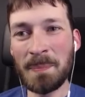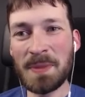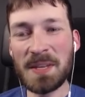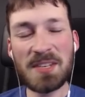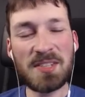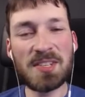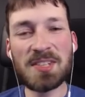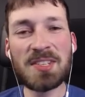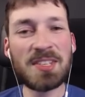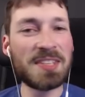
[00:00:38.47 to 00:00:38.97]

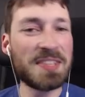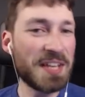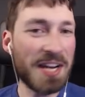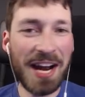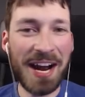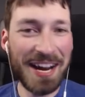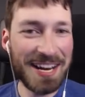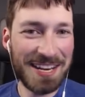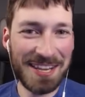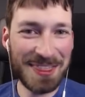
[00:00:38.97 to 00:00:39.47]
this isn't the
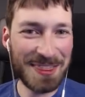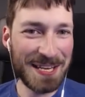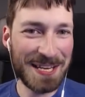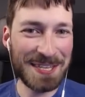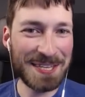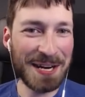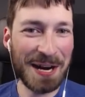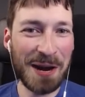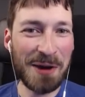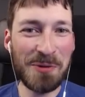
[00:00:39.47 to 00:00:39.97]
kind of
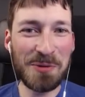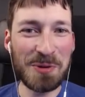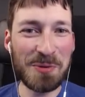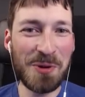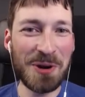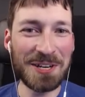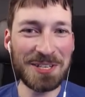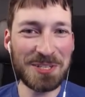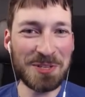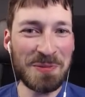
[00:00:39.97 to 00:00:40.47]
thing that I
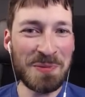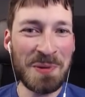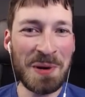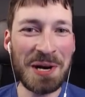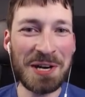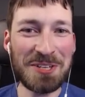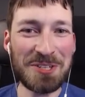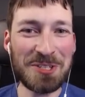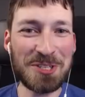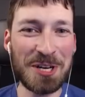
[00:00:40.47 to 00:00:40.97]
would want to
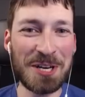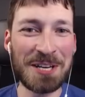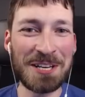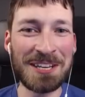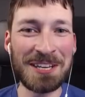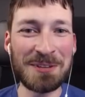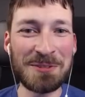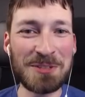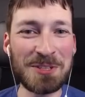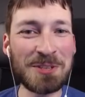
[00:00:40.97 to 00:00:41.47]
watch
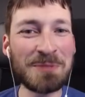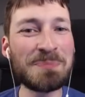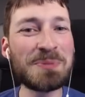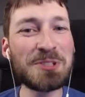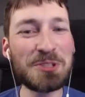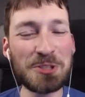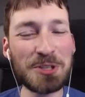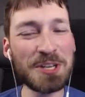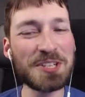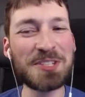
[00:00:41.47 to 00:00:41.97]
on YouTube,
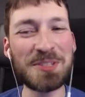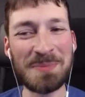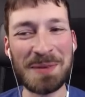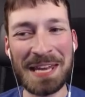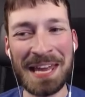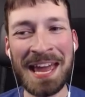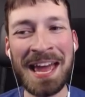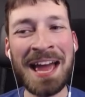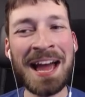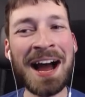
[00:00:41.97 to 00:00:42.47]
but trust
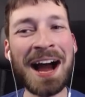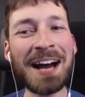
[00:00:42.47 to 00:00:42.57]
me,